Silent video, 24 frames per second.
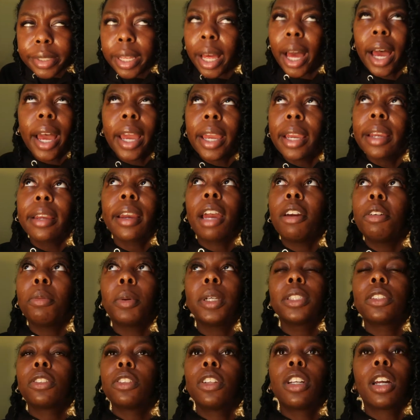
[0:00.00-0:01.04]
Like,
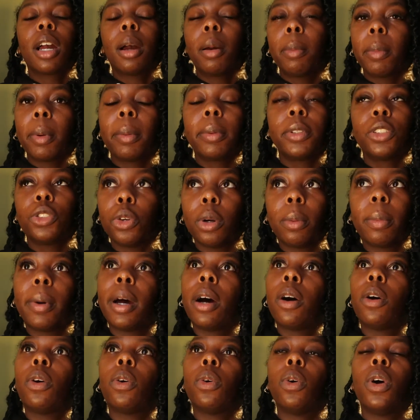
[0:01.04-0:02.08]
everybody's going to come up to you
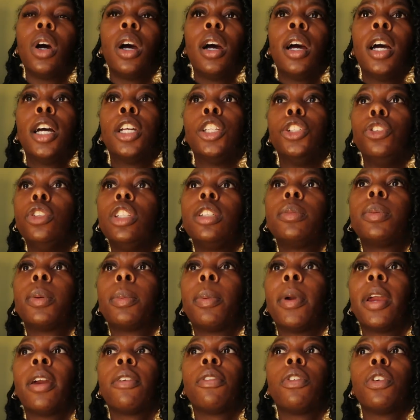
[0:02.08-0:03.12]
about, you need to
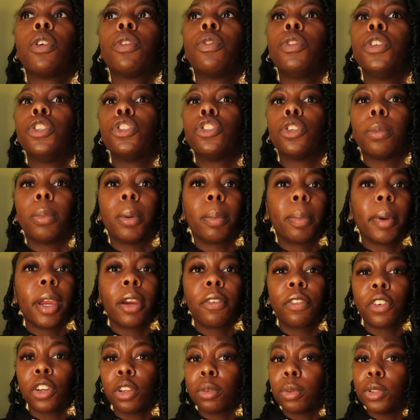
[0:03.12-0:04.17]
prepare for your future.
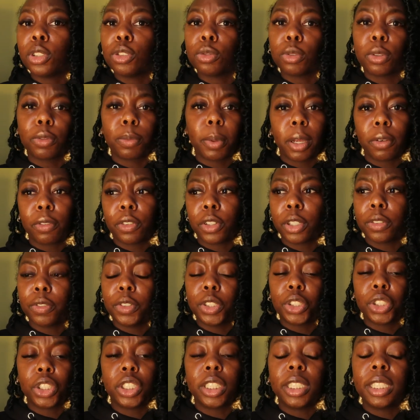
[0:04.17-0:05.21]
Prepare for your future. Prepare for your
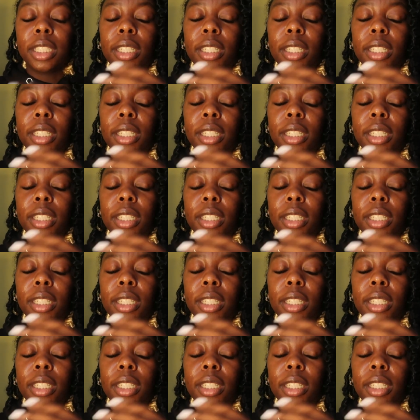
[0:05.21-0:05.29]
future.